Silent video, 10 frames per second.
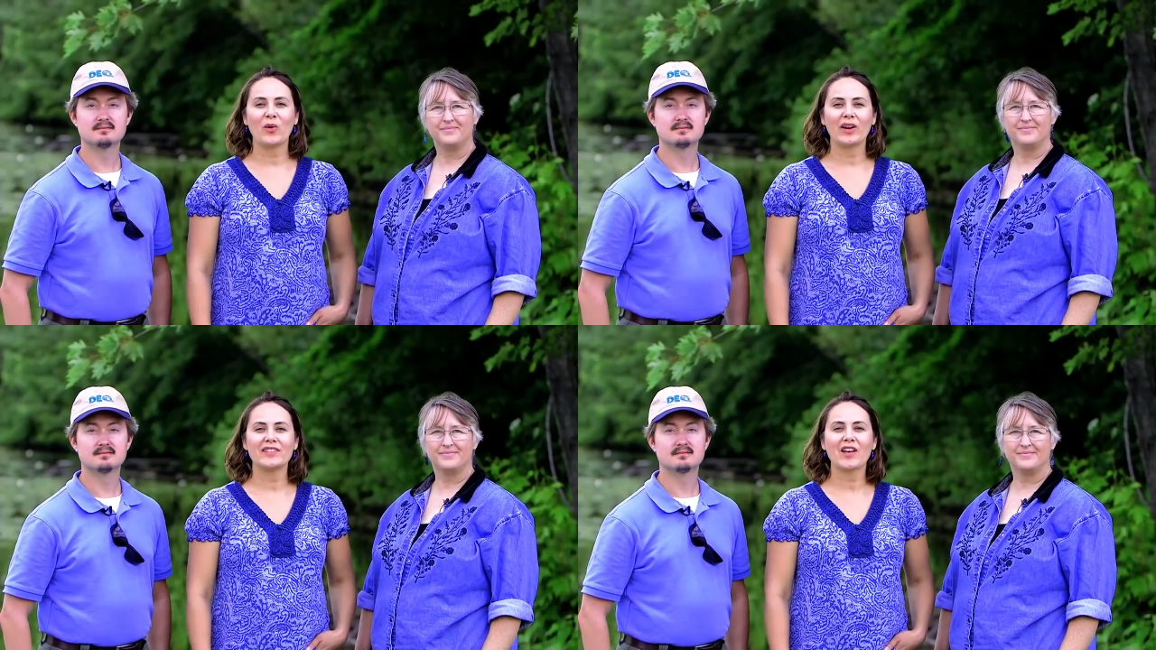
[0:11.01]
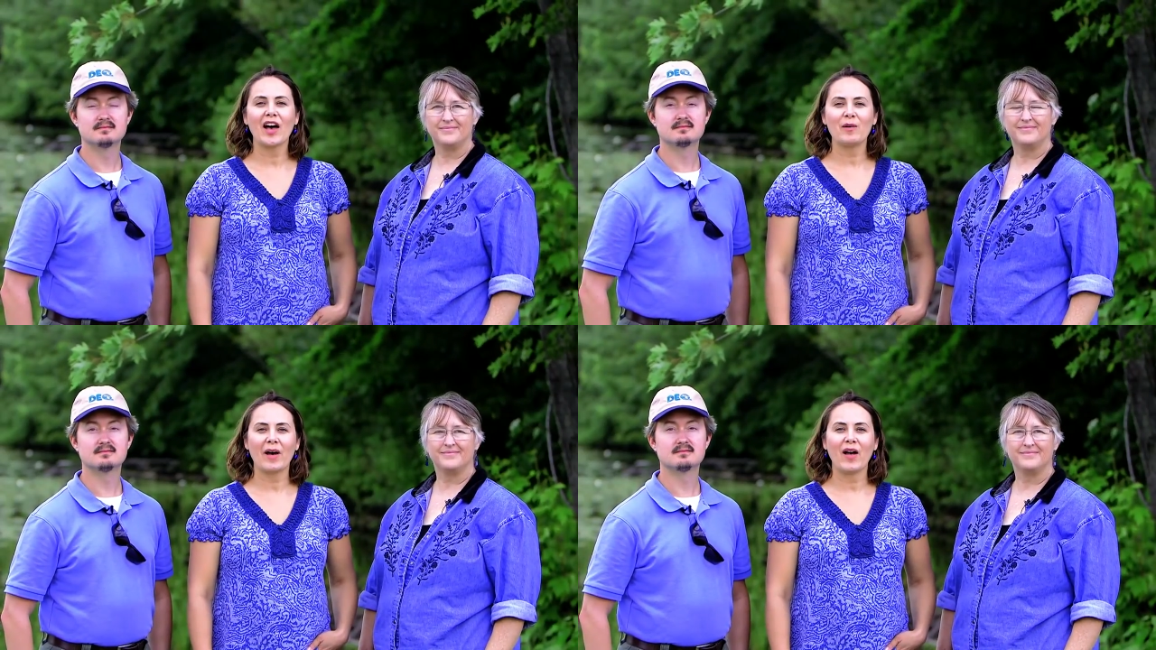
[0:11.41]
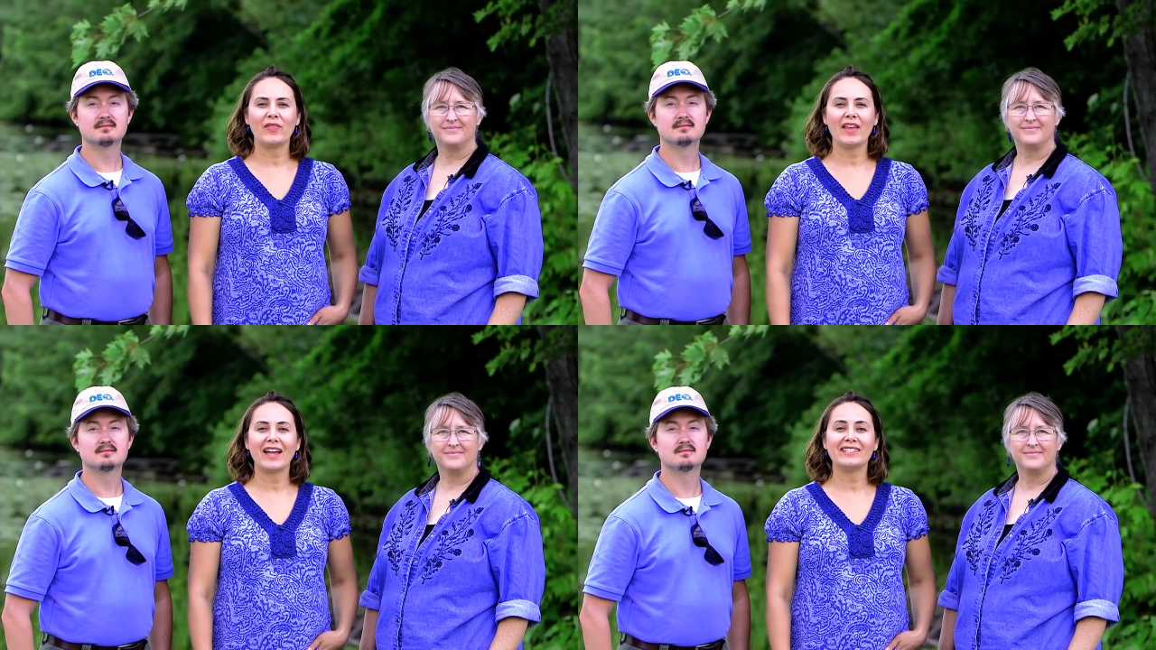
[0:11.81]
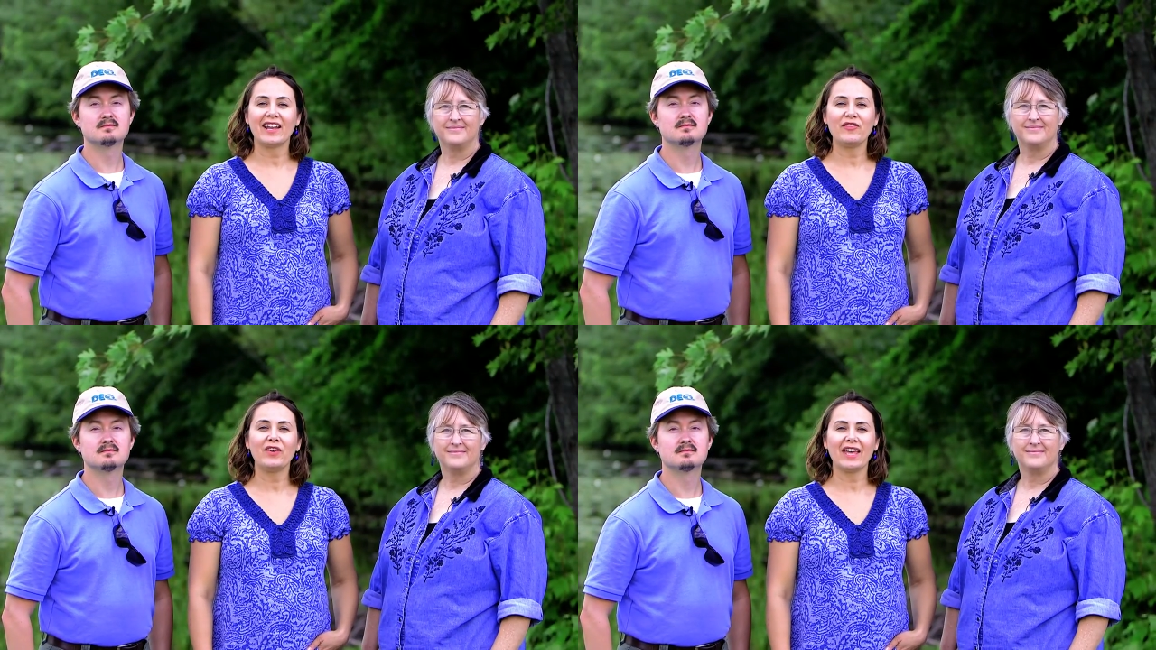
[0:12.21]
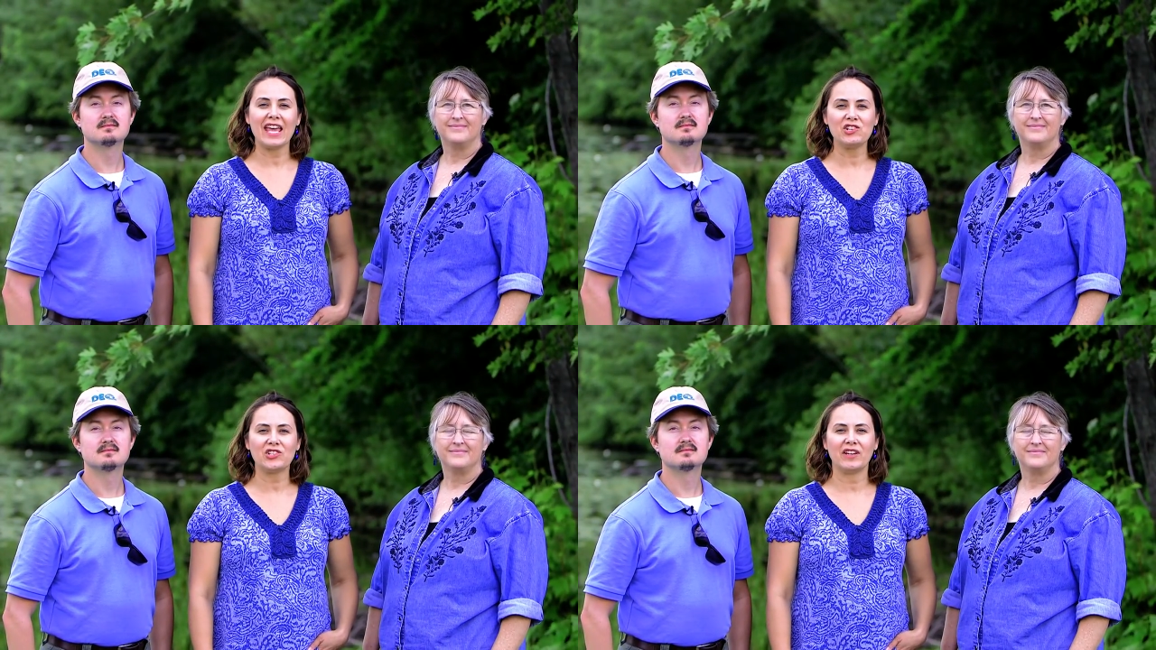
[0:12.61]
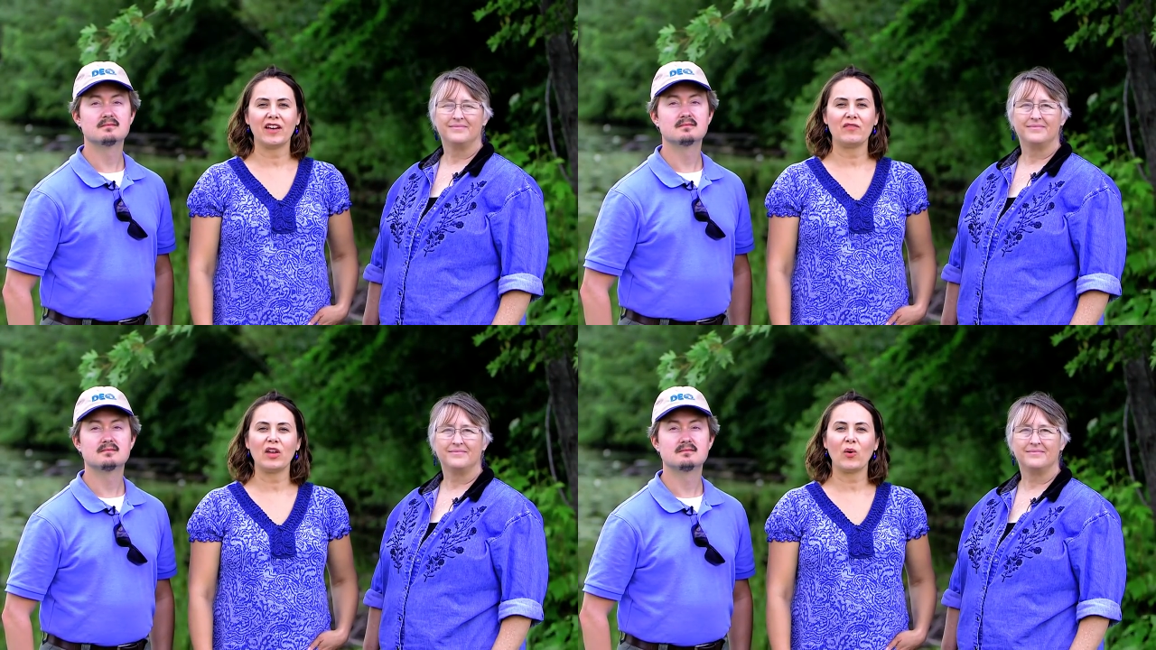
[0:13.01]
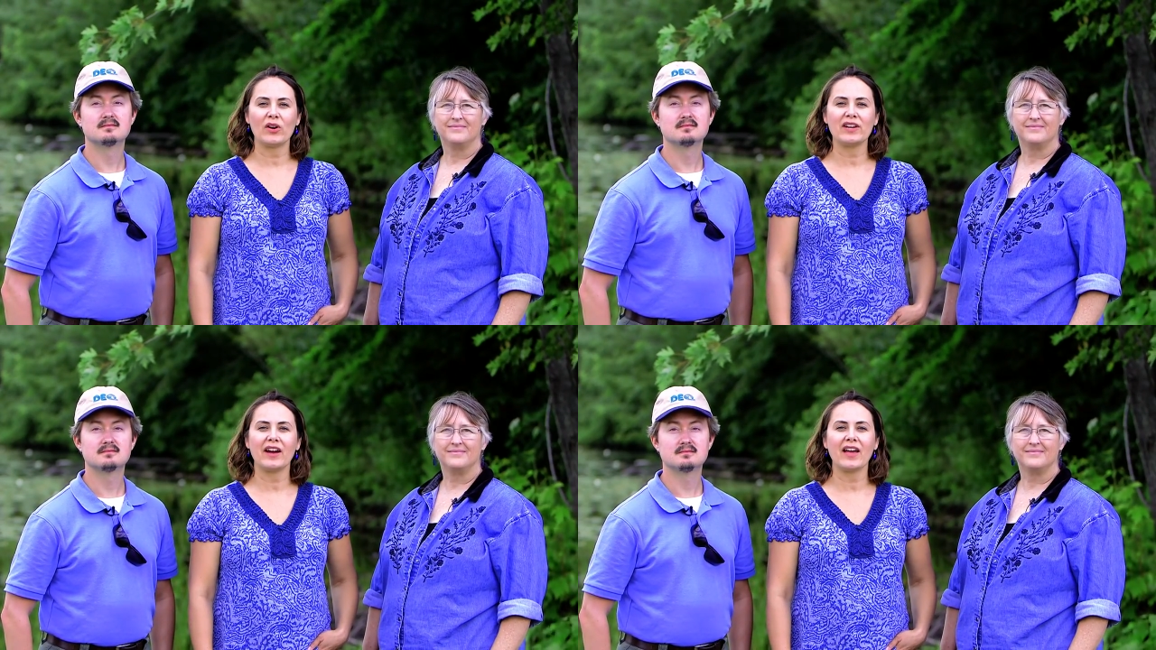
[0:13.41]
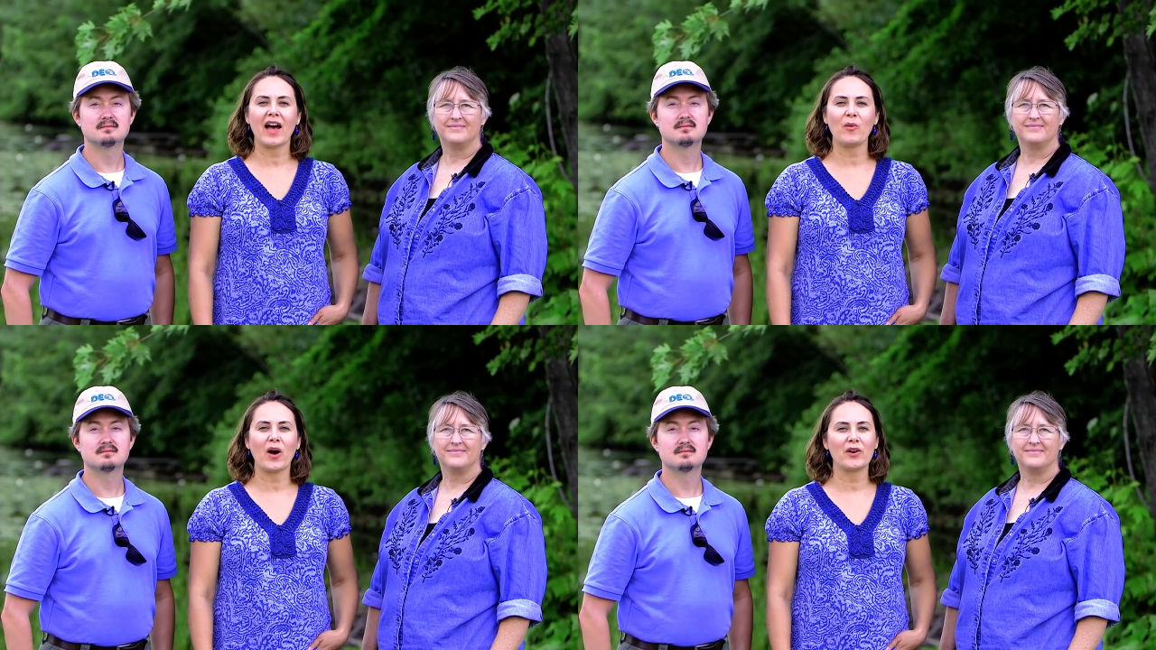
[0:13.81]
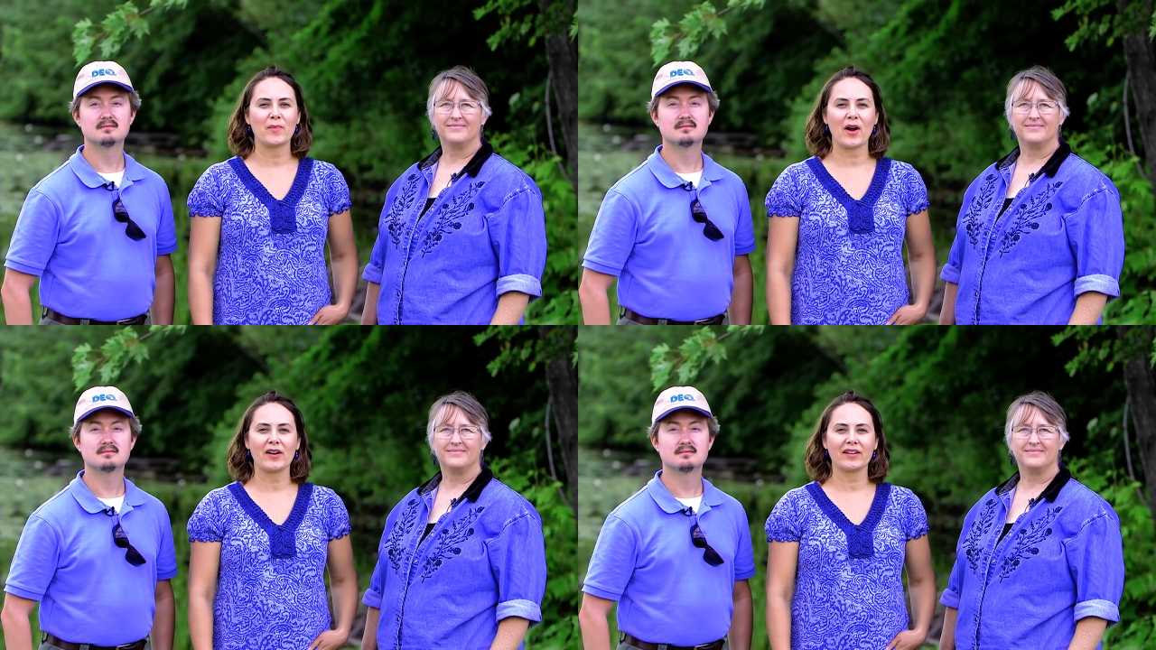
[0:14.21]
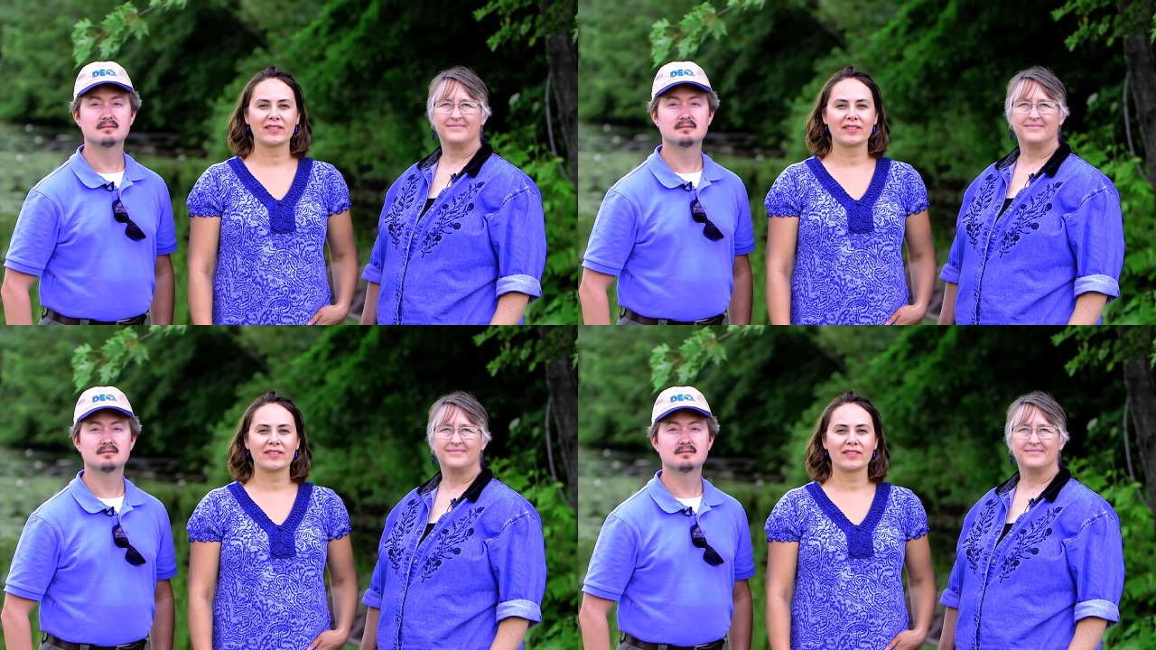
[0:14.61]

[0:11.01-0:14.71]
Speaker 1: we're going to talk about the identification of the ordinary high water mark.